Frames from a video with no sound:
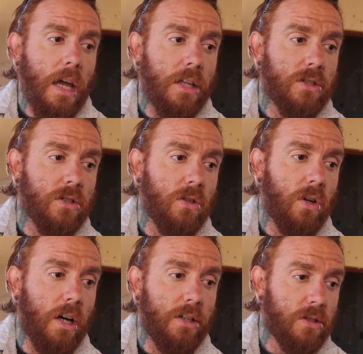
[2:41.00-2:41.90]
And
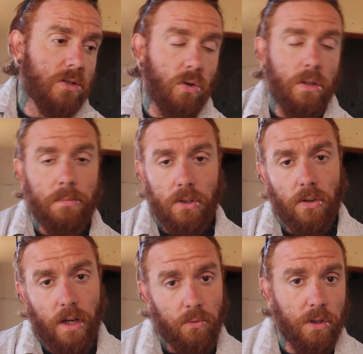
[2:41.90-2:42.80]
so I just told him,
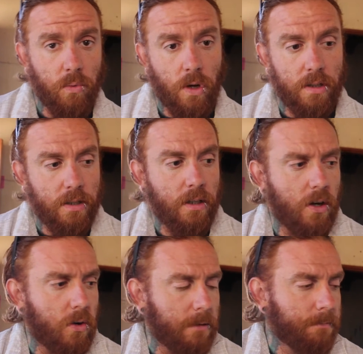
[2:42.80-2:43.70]
that I really wanted to
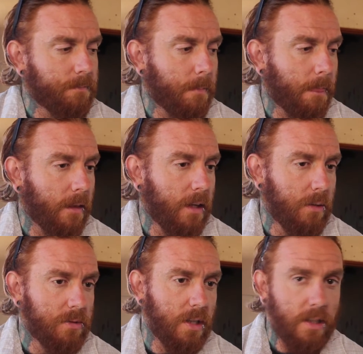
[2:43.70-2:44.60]
go, and he
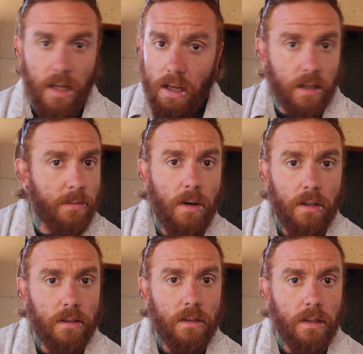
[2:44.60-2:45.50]
was like, yeah, come
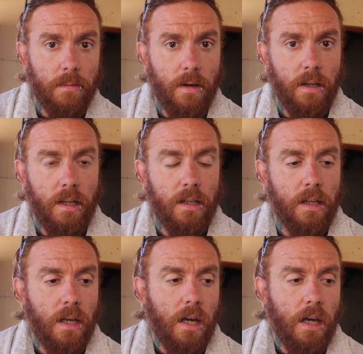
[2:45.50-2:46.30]
on in.